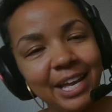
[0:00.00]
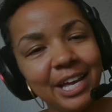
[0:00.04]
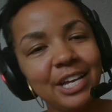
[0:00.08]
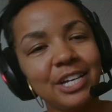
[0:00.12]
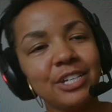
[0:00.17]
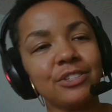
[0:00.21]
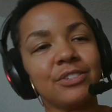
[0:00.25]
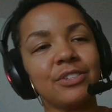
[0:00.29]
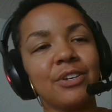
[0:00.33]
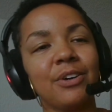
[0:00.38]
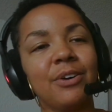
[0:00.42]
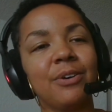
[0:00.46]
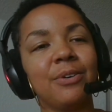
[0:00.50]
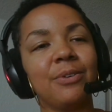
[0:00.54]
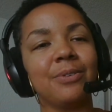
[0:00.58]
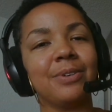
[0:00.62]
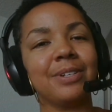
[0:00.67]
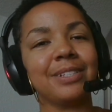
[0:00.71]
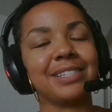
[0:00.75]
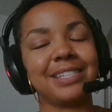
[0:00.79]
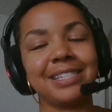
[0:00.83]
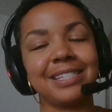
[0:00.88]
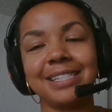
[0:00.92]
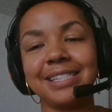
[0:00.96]
So
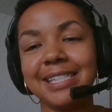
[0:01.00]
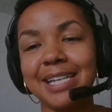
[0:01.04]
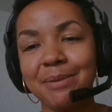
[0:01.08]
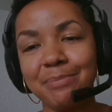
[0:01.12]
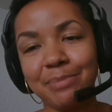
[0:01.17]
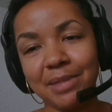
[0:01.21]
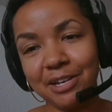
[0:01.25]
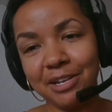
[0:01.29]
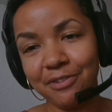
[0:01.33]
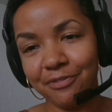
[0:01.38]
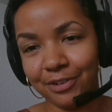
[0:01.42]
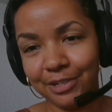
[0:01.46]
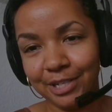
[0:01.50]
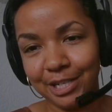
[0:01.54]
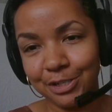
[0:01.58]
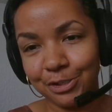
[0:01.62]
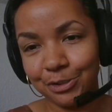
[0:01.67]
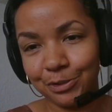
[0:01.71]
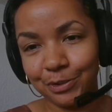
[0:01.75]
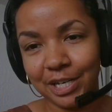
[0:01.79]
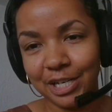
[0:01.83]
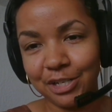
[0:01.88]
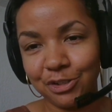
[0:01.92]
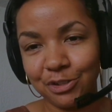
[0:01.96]
it's the same thing for an
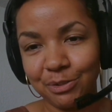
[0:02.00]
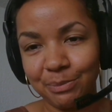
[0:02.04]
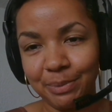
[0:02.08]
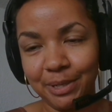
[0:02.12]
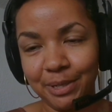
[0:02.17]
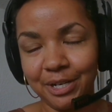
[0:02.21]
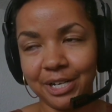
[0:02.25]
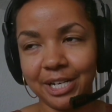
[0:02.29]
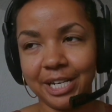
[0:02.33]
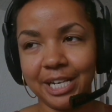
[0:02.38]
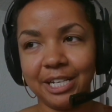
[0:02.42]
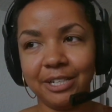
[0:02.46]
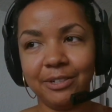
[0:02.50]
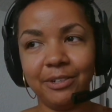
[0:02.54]
integration period.